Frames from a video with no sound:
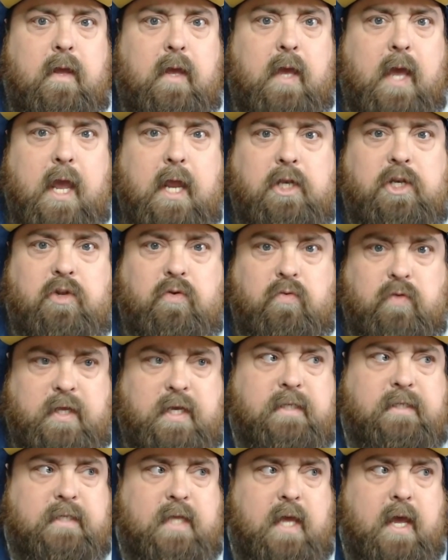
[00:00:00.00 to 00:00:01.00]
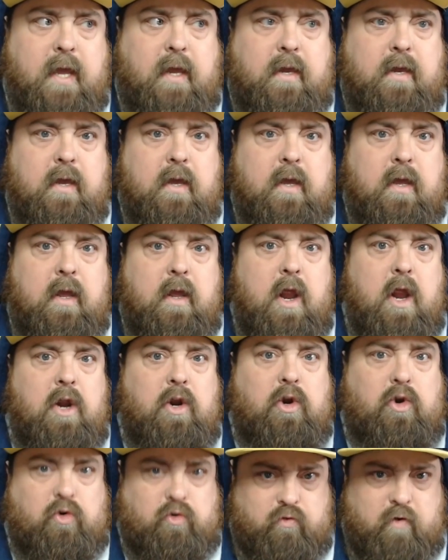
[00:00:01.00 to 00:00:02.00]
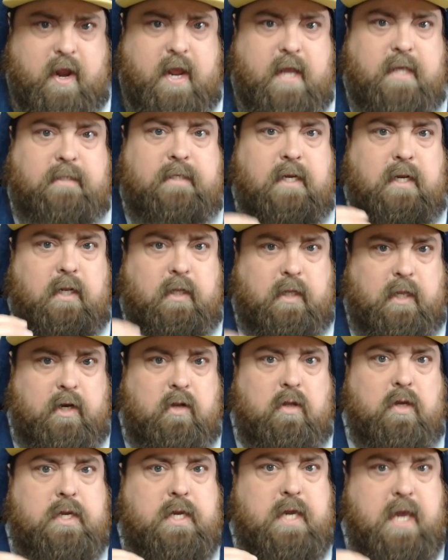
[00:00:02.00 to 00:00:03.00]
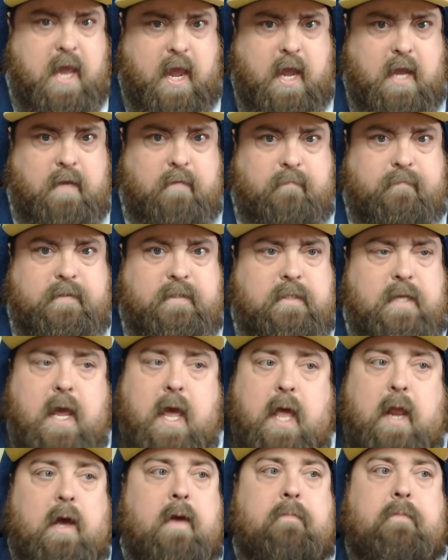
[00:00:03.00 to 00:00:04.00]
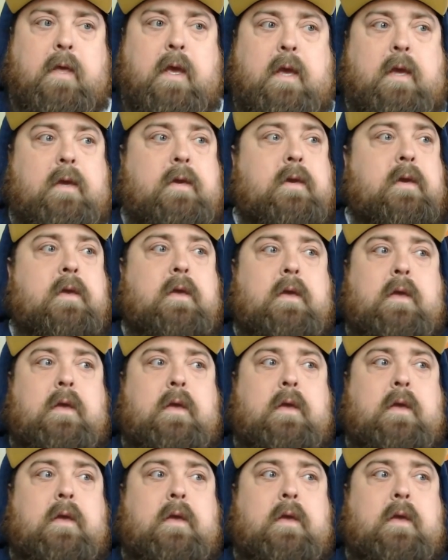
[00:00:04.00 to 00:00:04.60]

into these like crazy little caves and I'm like